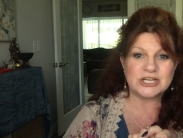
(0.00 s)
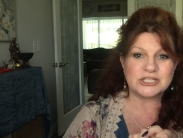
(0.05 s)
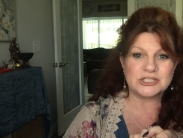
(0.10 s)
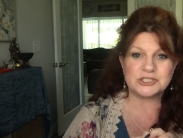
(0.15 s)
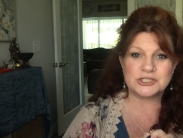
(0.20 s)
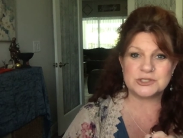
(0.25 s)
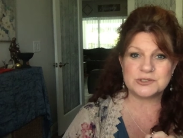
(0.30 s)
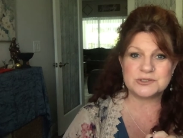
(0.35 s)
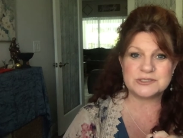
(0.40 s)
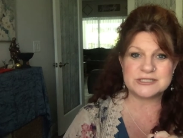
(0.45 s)

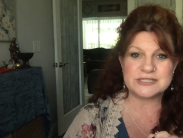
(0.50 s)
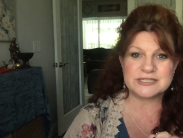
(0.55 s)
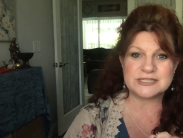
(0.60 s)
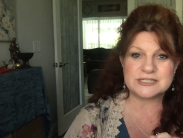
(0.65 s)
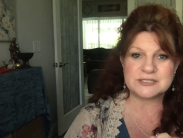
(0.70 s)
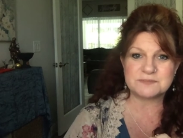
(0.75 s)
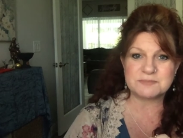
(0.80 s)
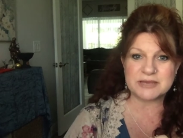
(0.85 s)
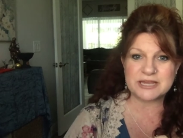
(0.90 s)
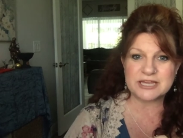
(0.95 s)

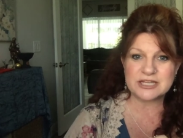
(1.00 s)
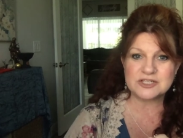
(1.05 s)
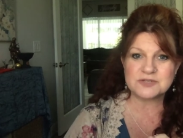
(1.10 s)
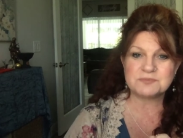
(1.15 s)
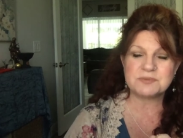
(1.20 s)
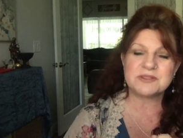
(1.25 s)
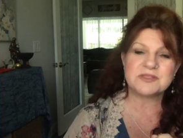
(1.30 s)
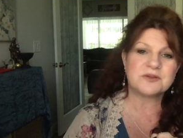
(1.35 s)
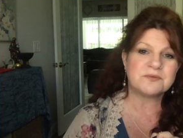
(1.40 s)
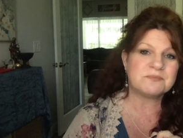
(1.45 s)
juiciest peach,
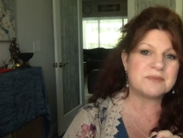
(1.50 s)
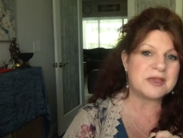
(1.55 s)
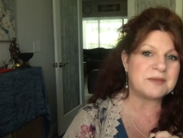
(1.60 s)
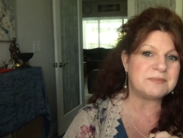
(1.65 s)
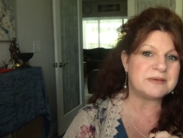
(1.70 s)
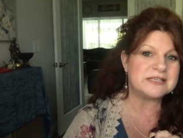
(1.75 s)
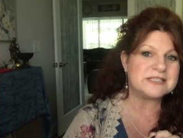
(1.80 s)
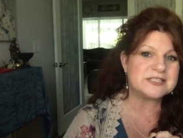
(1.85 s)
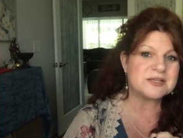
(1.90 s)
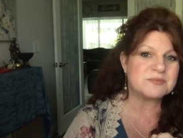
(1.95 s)
but there may
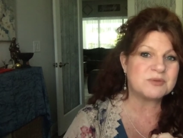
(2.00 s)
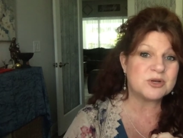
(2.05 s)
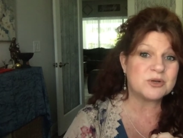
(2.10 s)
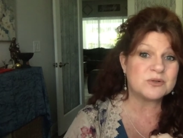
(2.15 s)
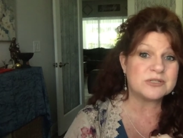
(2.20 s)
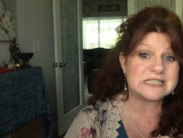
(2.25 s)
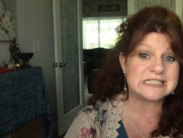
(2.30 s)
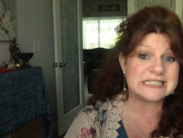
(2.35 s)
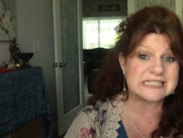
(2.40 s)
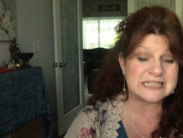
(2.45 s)
be someone who
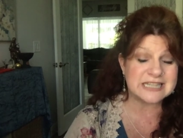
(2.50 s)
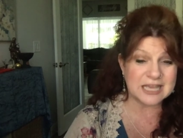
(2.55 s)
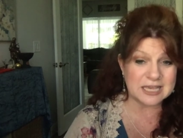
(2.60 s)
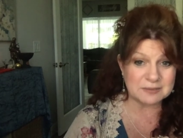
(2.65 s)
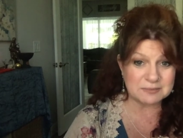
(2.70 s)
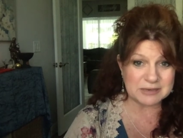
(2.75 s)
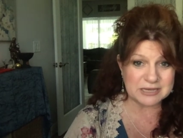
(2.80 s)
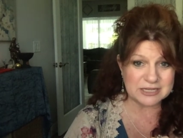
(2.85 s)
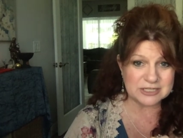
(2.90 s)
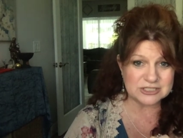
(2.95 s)
doesn't like
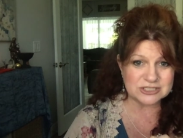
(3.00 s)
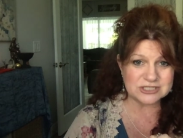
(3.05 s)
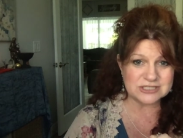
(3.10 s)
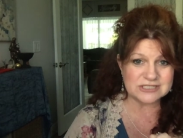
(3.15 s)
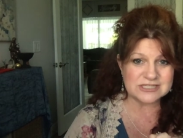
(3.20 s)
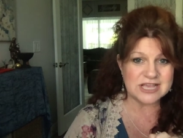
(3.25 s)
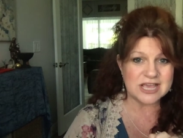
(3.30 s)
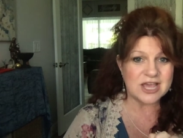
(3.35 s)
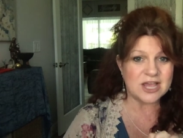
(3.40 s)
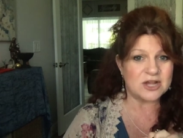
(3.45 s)

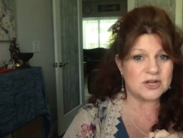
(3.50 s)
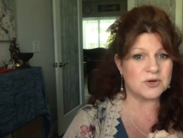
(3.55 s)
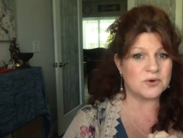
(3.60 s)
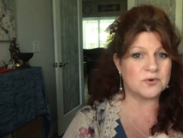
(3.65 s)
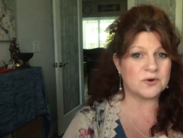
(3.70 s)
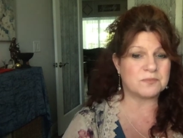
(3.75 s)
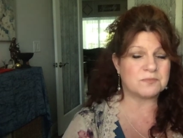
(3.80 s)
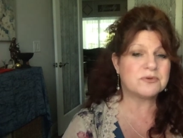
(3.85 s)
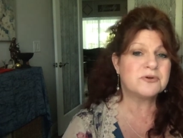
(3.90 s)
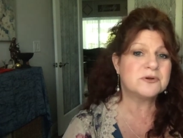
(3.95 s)
peaches,
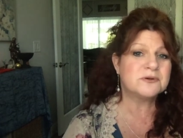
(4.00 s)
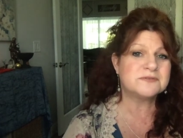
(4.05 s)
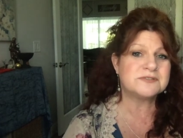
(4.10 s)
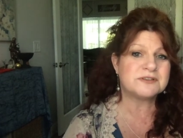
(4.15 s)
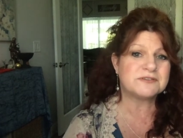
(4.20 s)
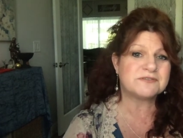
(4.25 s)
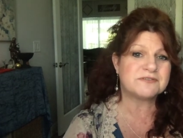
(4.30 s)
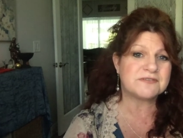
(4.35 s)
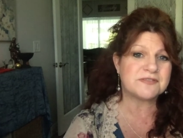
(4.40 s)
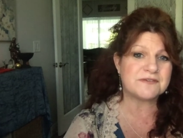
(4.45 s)
nor approves
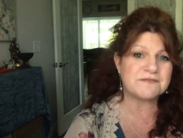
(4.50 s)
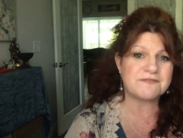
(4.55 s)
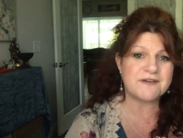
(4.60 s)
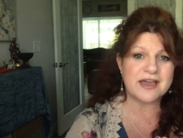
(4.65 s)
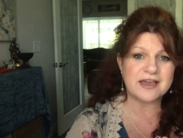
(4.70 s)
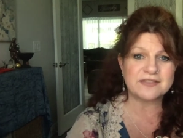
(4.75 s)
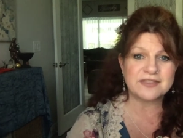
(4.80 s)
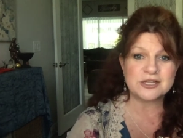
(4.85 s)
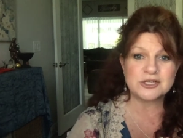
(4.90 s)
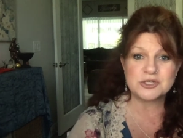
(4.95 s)
of the
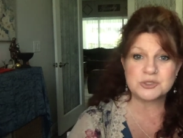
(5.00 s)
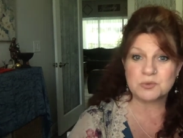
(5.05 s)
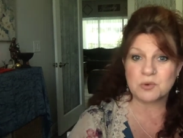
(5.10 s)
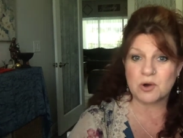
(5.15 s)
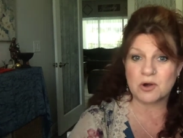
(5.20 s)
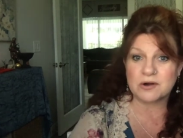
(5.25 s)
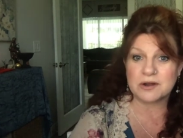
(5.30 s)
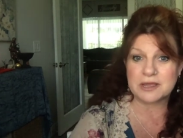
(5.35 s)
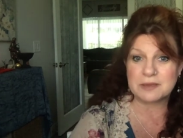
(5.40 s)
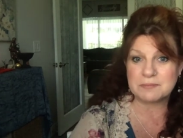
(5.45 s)
fact that you
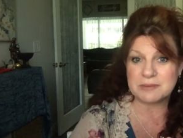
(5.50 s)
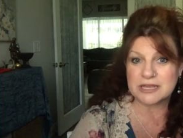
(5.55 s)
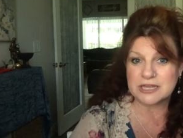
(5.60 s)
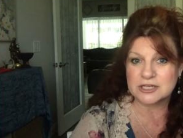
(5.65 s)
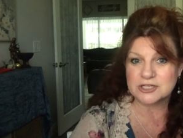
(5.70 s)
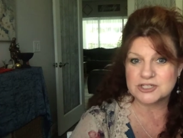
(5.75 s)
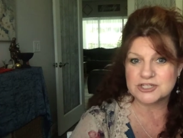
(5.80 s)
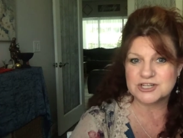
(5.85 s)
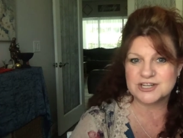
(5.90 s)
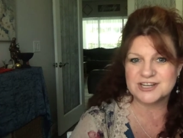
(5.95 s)
are a peach.